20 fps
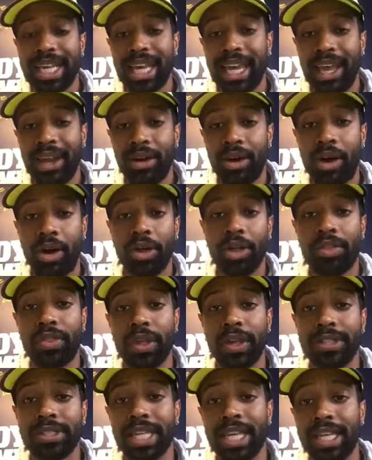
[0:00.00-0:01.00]
and all the
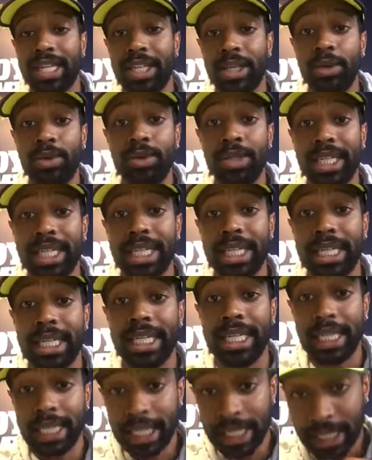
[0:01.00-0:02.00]
things that you
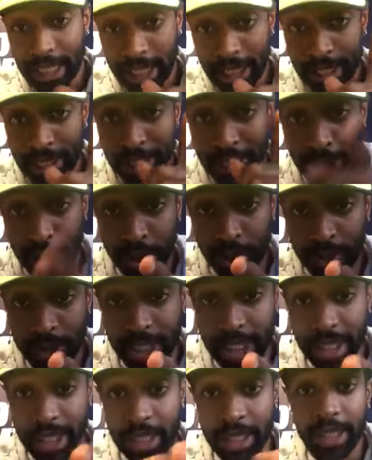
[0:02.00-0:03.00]

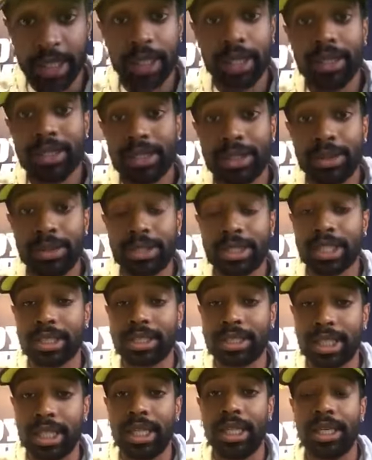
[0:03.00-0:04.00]
need to
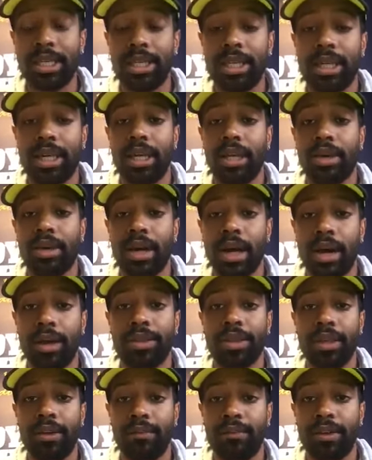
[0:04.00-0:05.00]
succeed in your
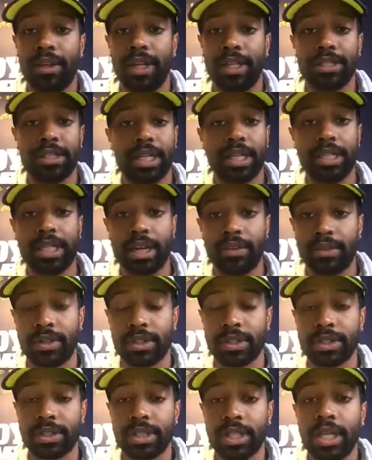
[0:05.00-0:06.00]
health and fitness
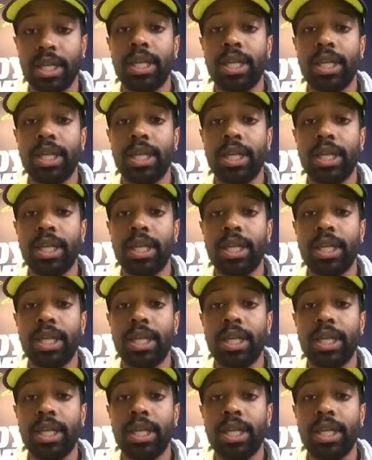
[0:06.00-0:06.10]
endeavors.